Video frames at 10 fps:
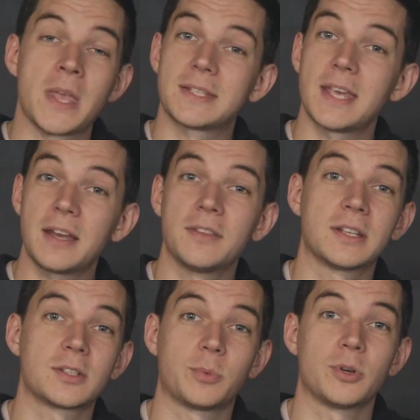Second
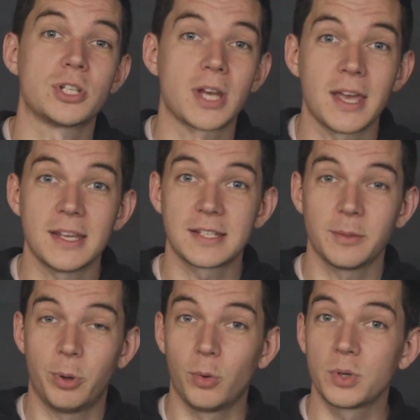thing to appreciate is
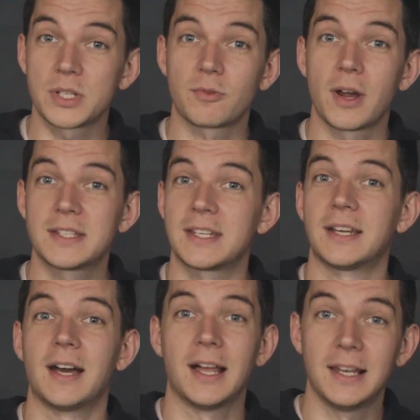that Paul is
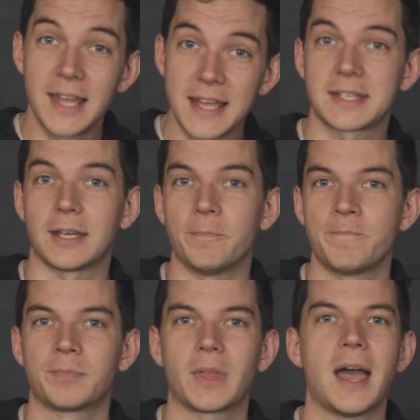writing a letter.
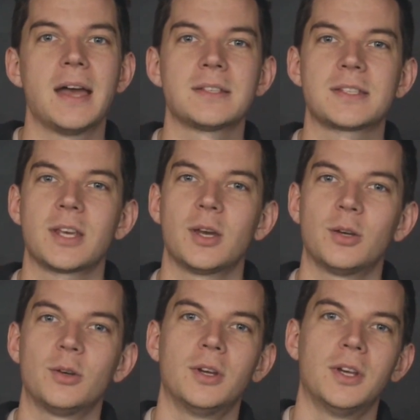And
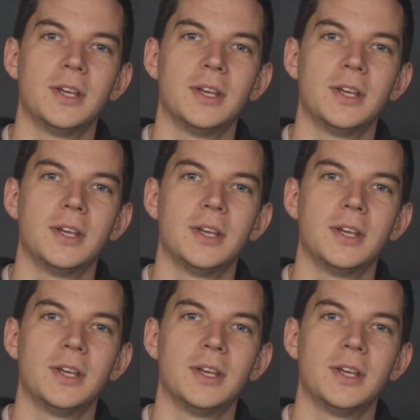so